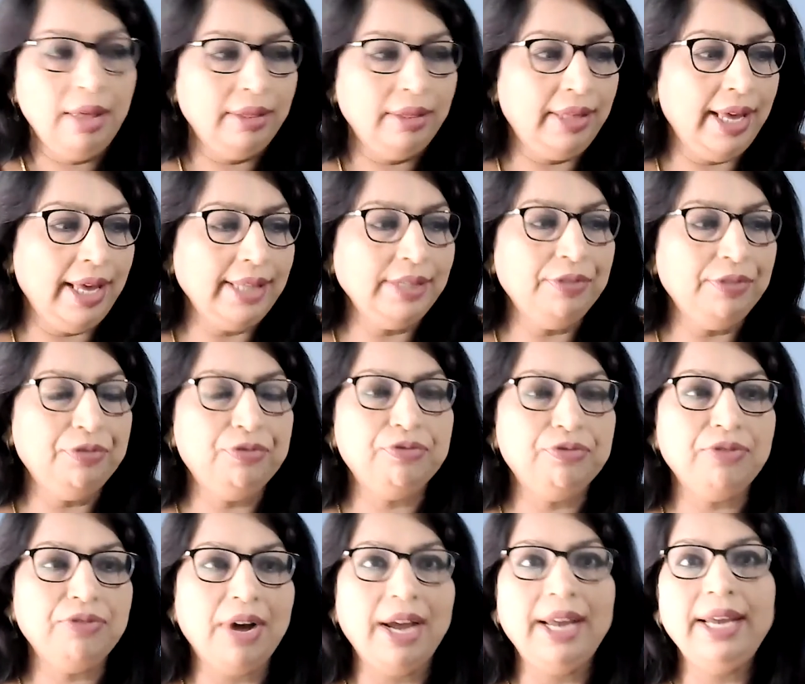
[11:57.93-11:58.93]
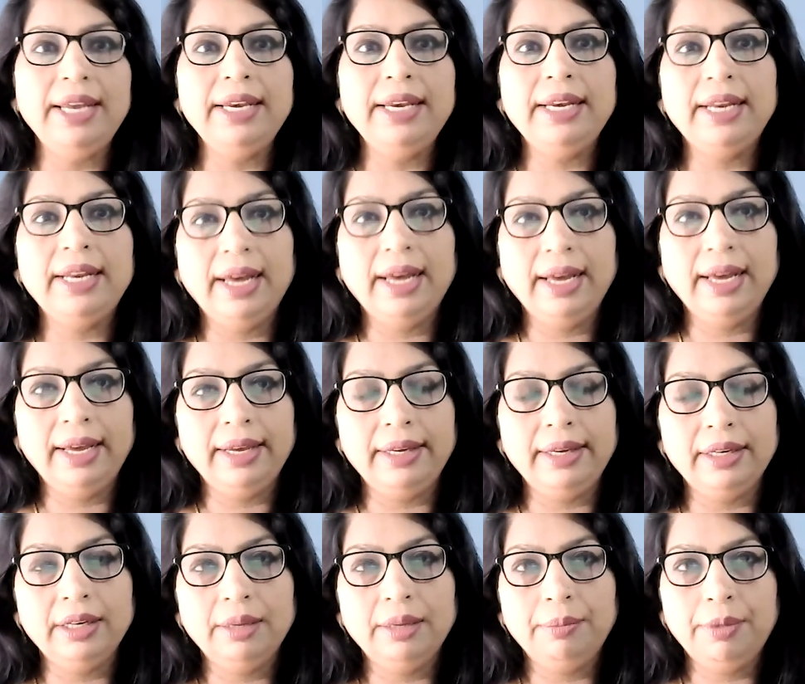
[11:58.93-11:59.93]
There's a fine
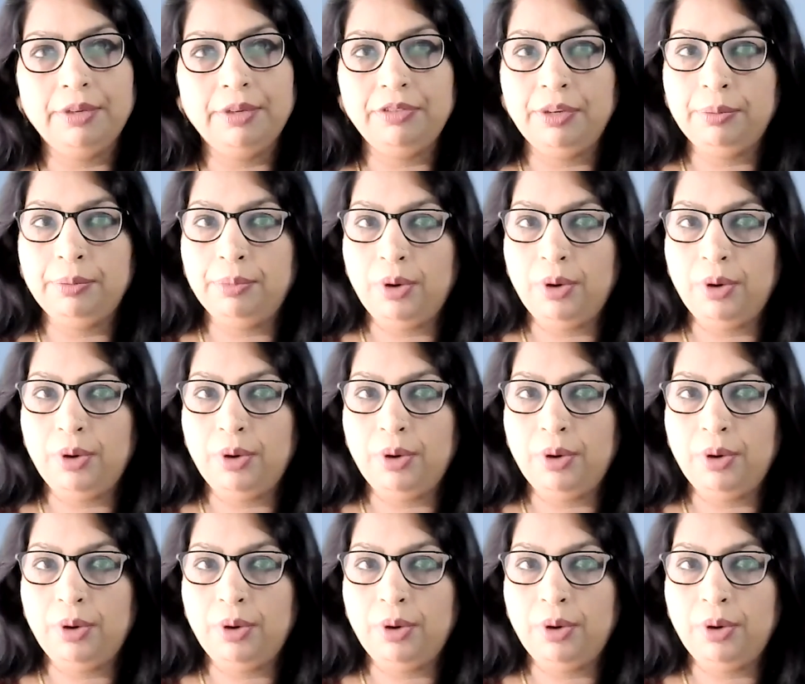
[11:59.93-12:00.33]
line between